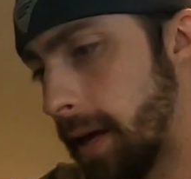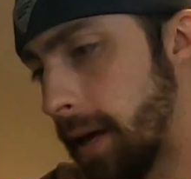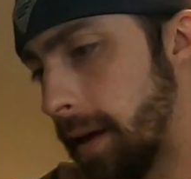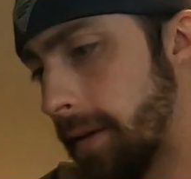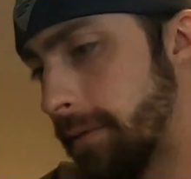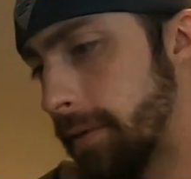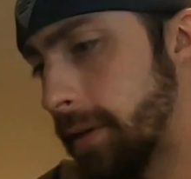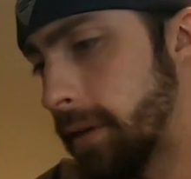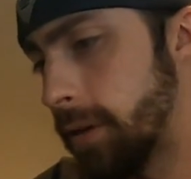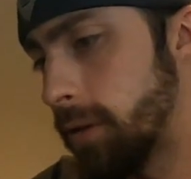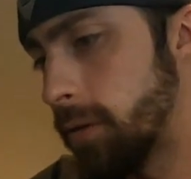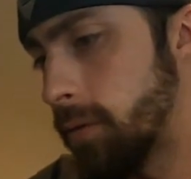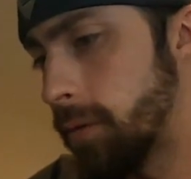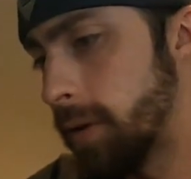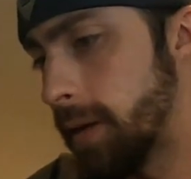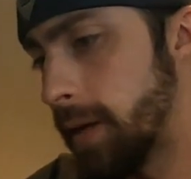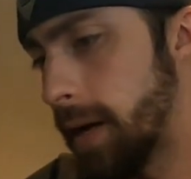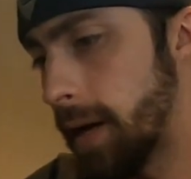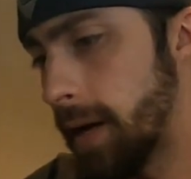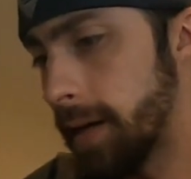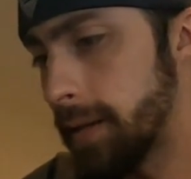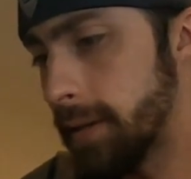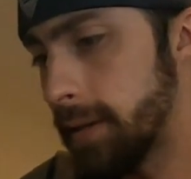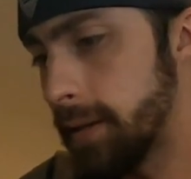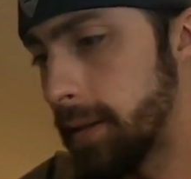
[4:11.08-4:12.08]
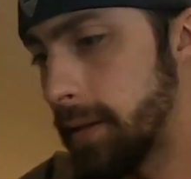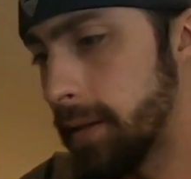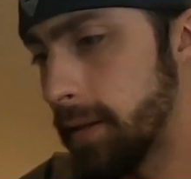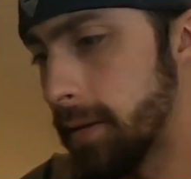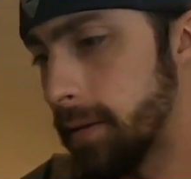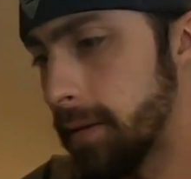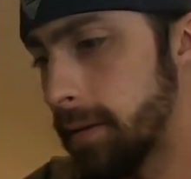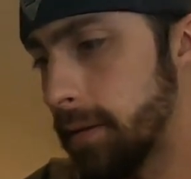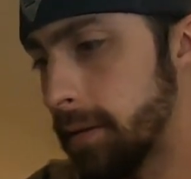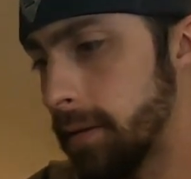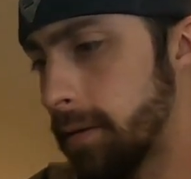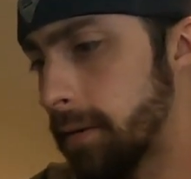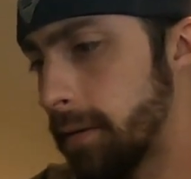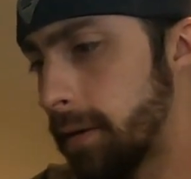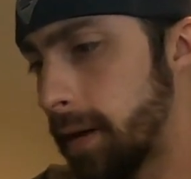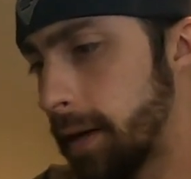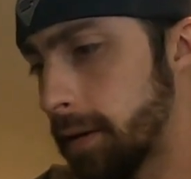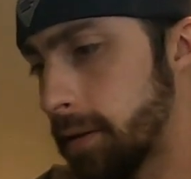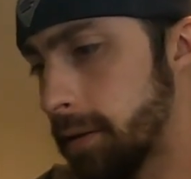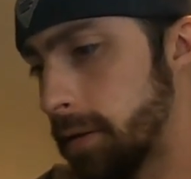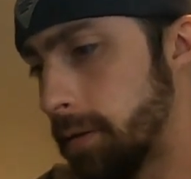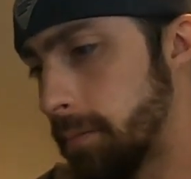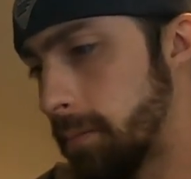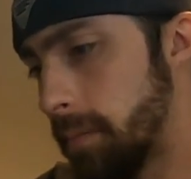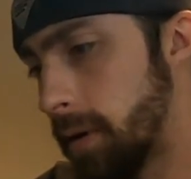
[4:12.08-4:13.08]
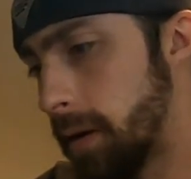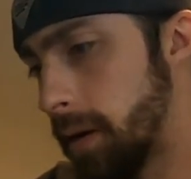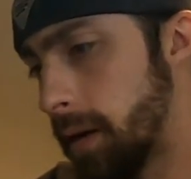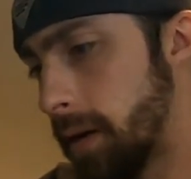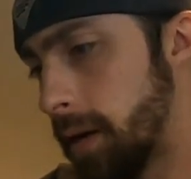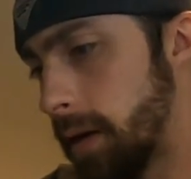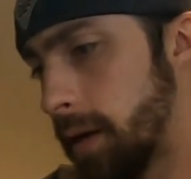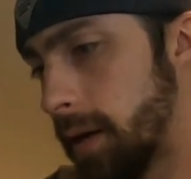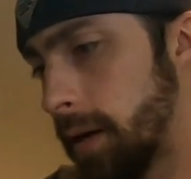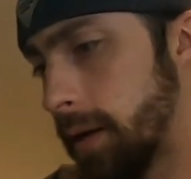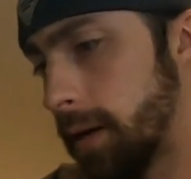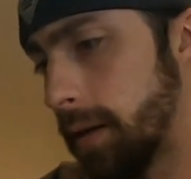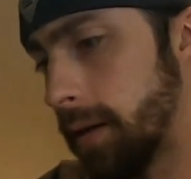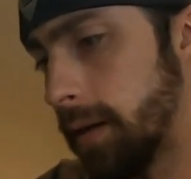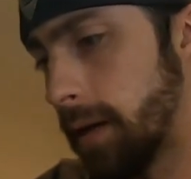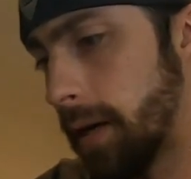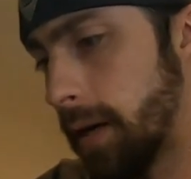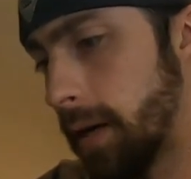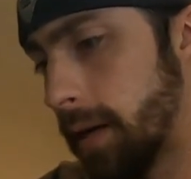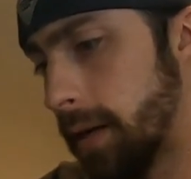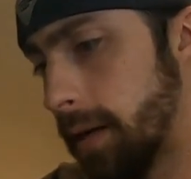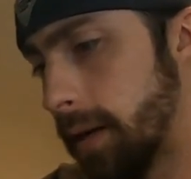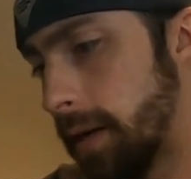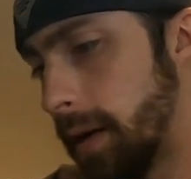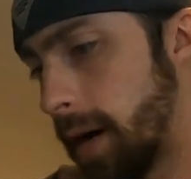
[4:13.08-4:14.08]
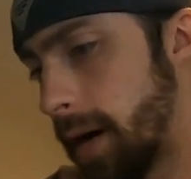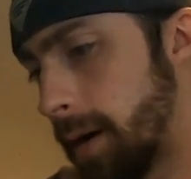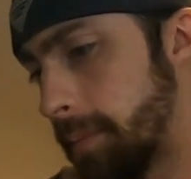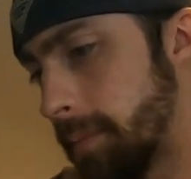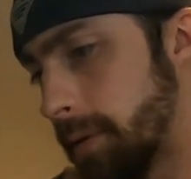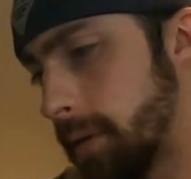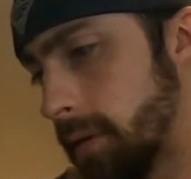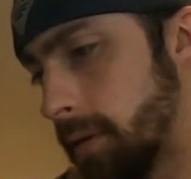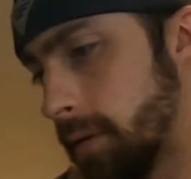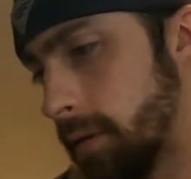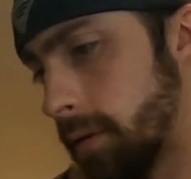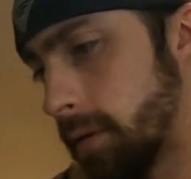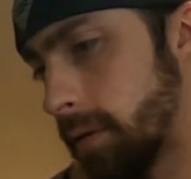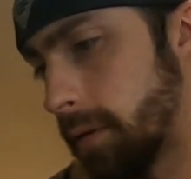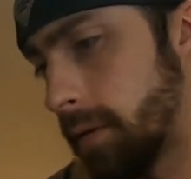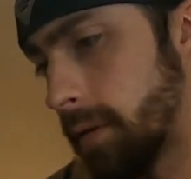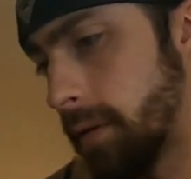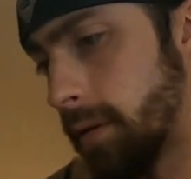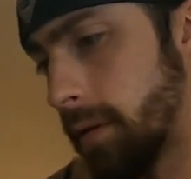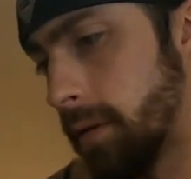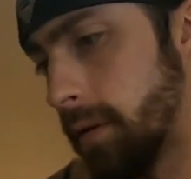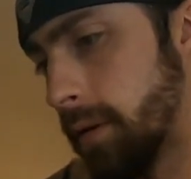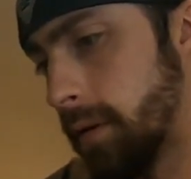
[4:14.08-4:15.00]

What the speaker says: heavy duty guys here. These are actually by Dobbins.